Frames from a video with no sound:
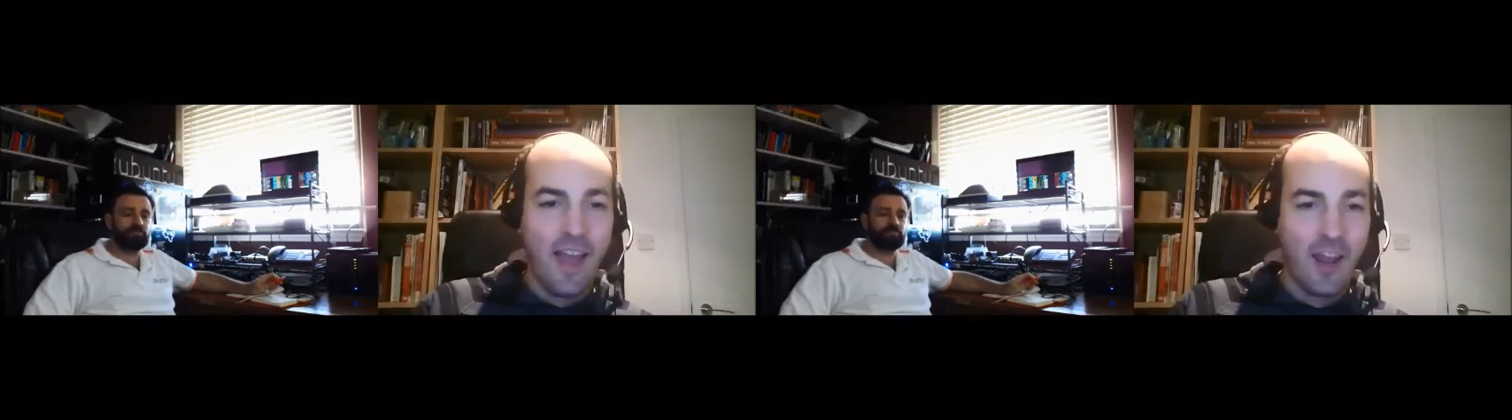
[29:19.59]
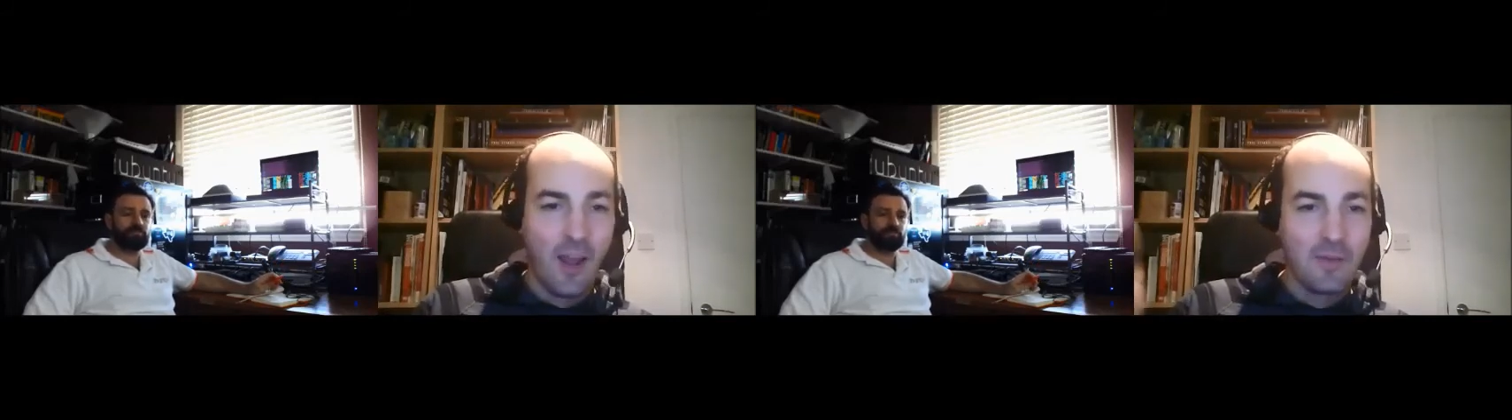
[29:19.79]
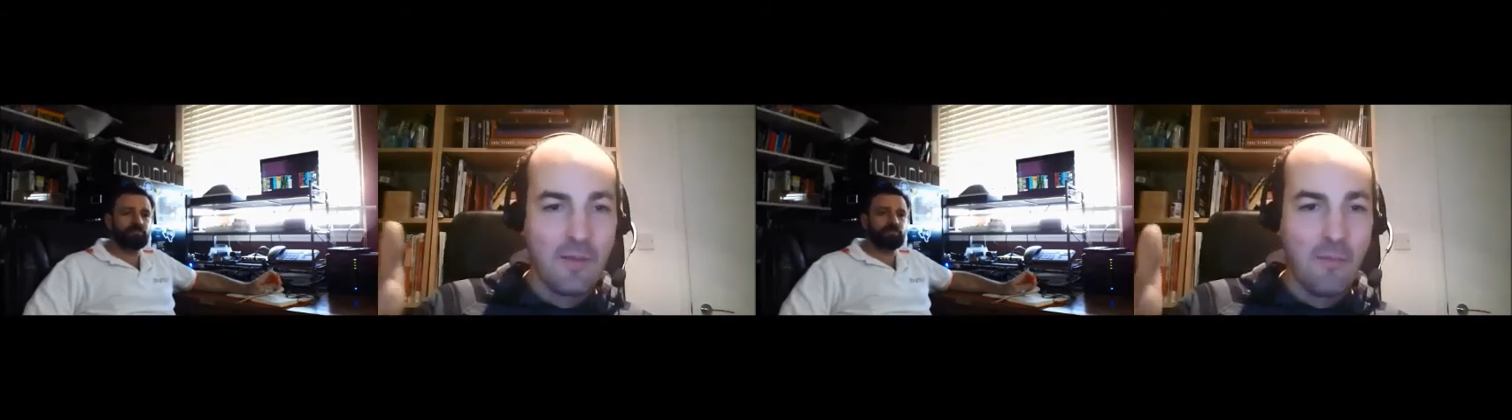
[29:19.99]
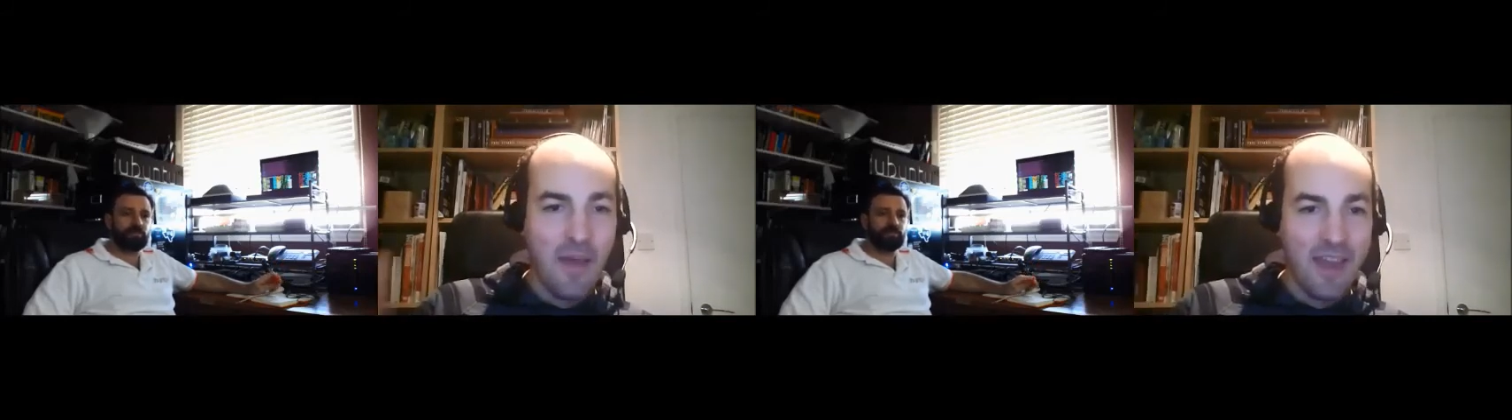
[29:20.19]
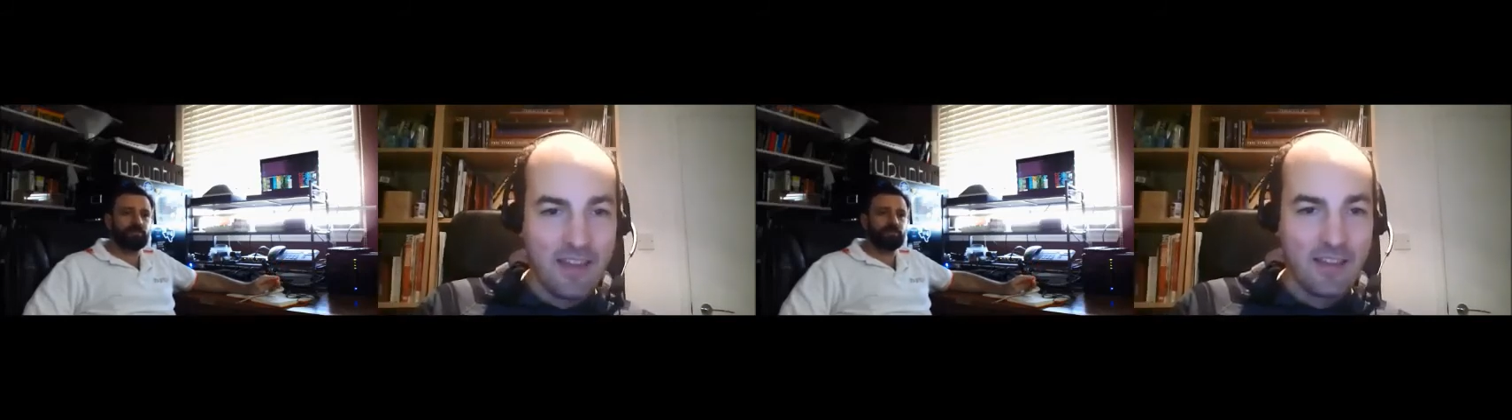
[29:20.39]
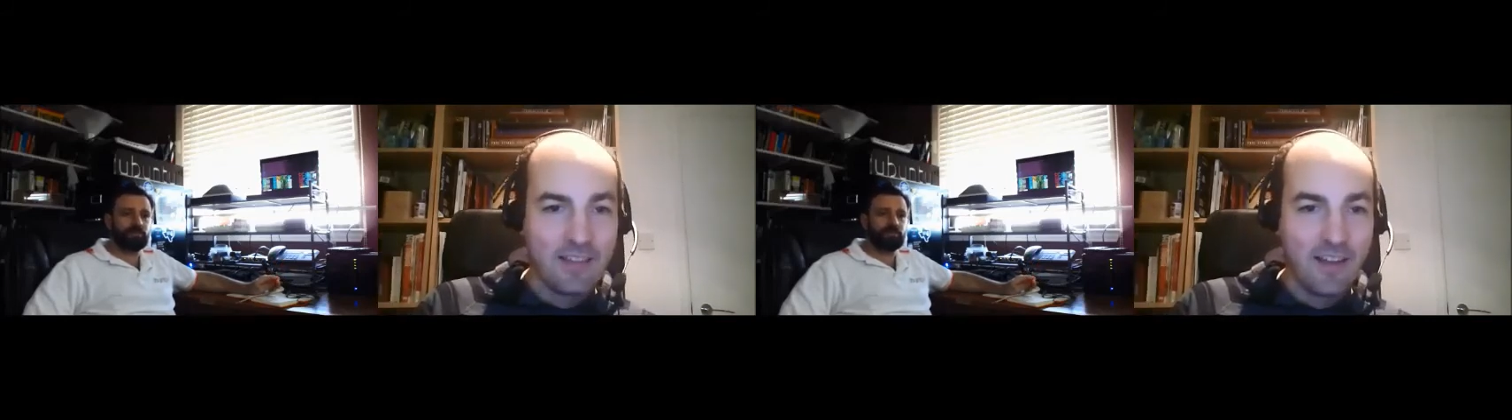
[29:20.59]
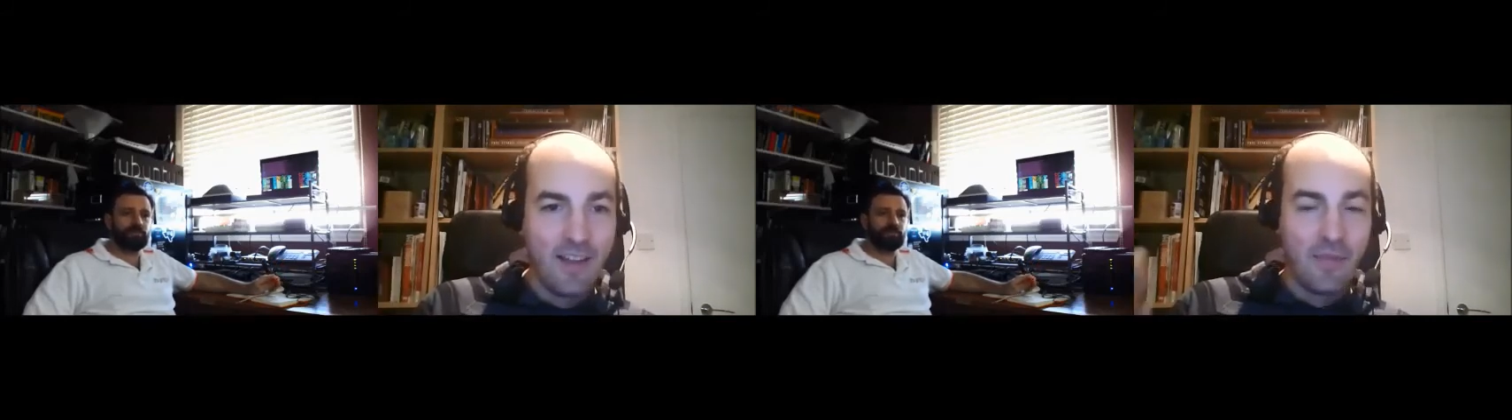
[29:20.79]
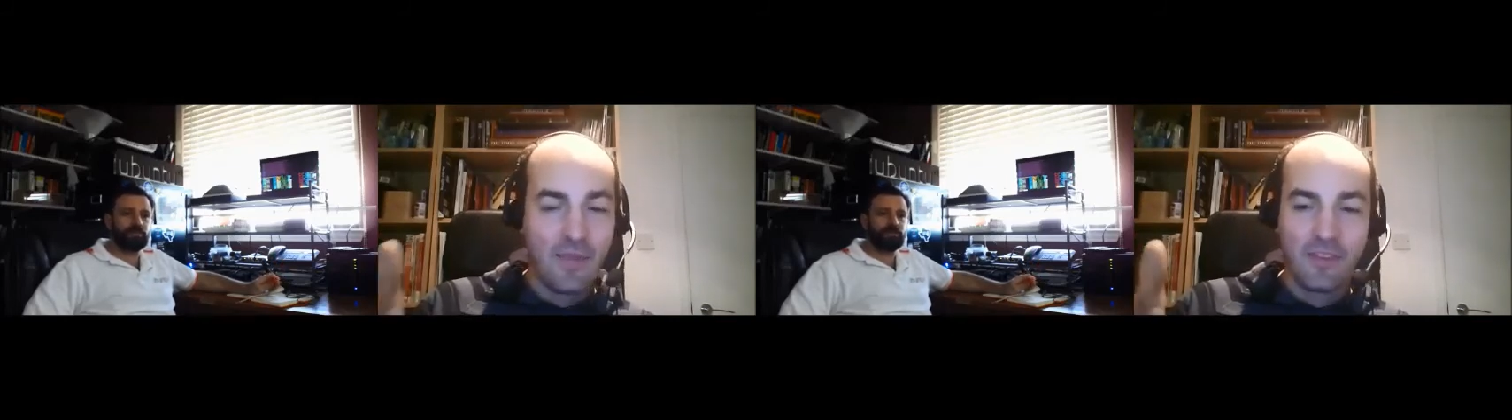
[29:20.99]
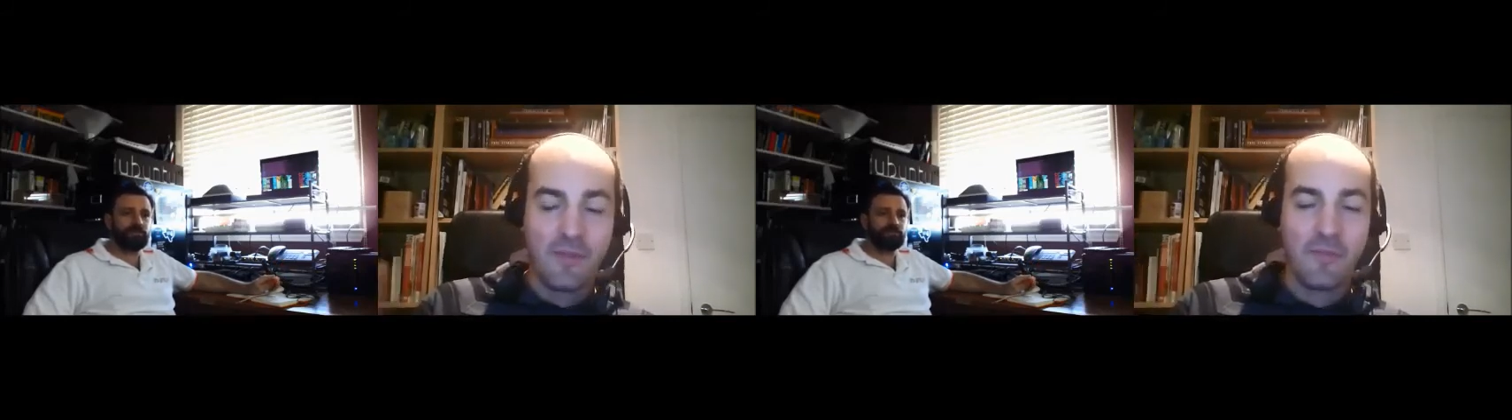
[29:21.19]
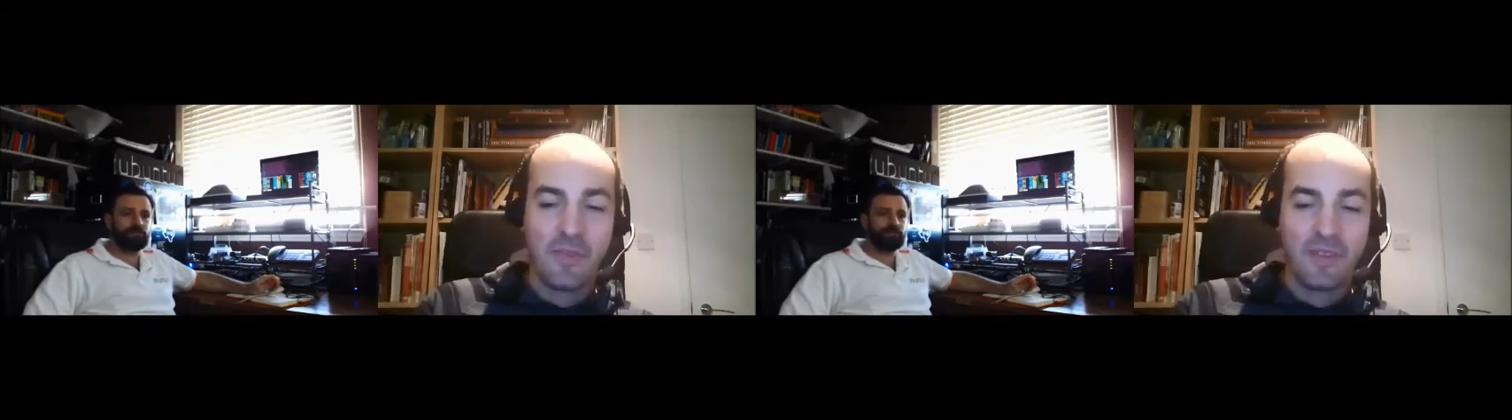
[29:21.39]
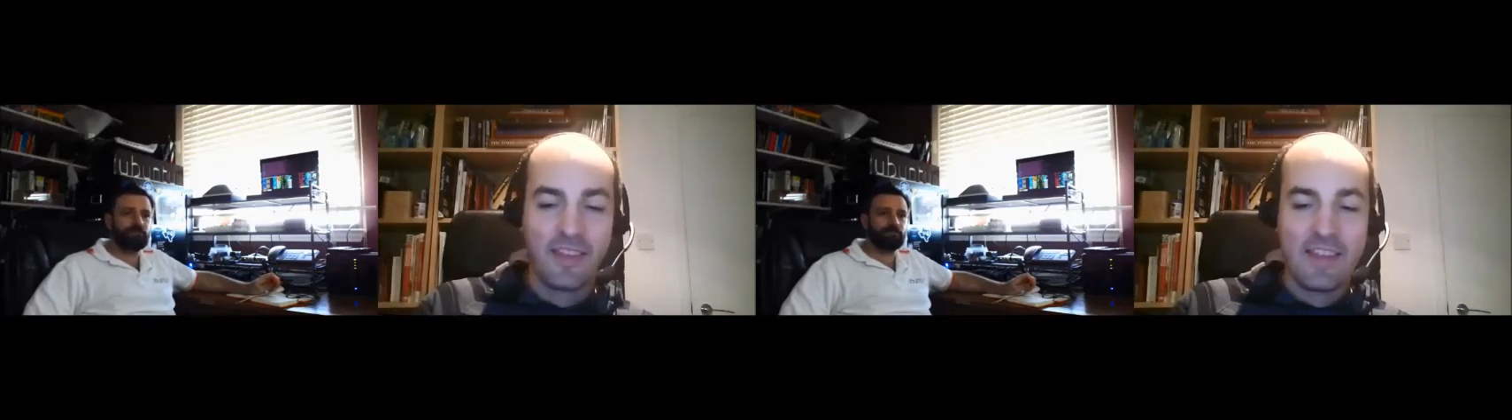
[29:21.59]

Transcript: and I was amazed that something that